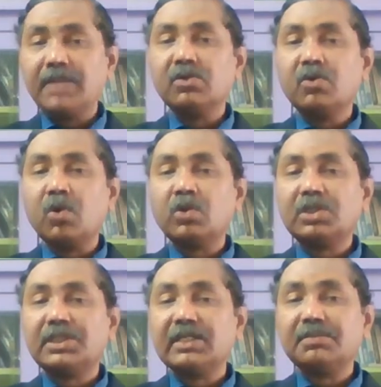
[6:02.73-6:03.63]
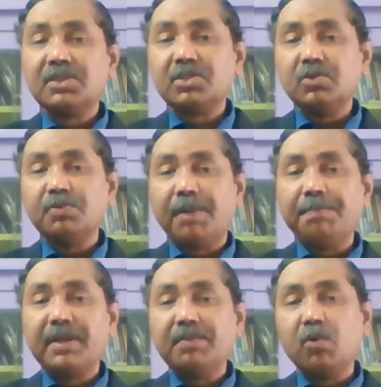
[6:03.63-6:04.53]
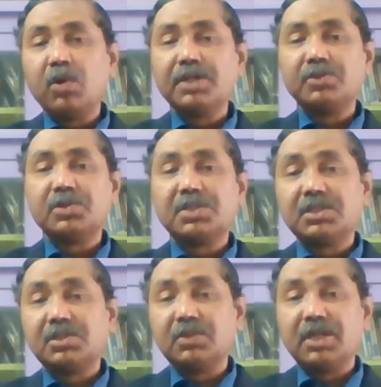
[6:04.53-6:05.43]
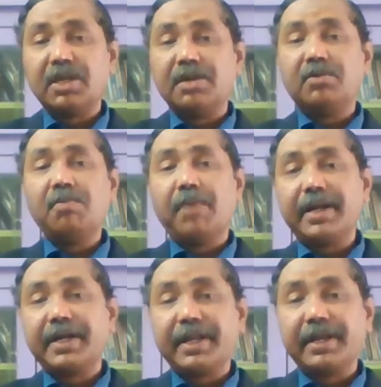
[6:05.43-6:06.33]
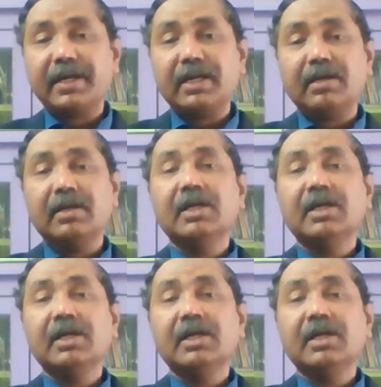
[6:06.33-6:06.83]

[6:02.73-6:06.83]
you growth stage means you pump in more resources to the marketing and